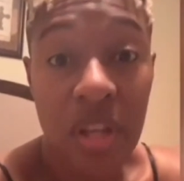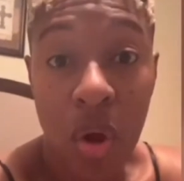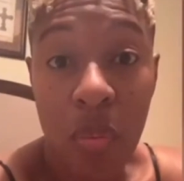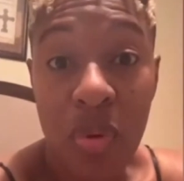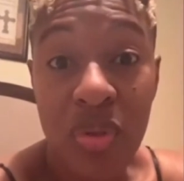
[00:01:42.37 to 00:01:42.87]

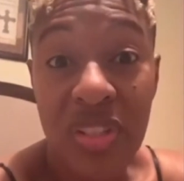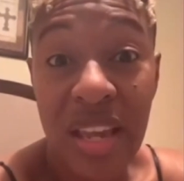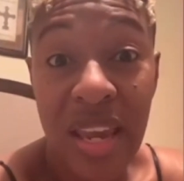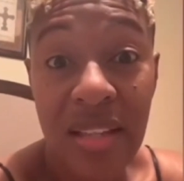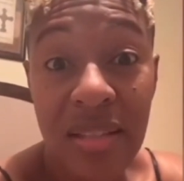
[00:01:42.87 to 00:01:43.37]
almost
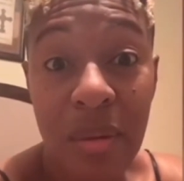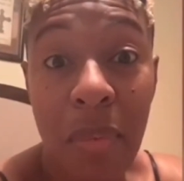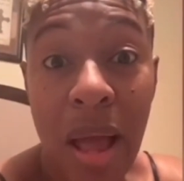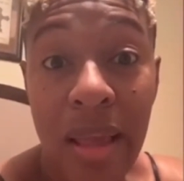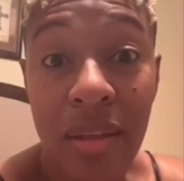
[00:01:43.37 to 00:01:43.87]
8
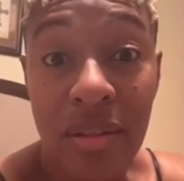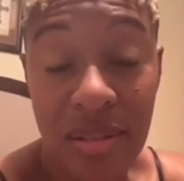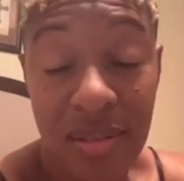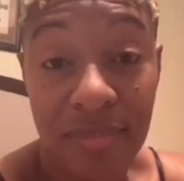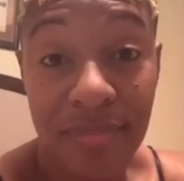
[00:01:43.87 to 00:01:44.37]
miles.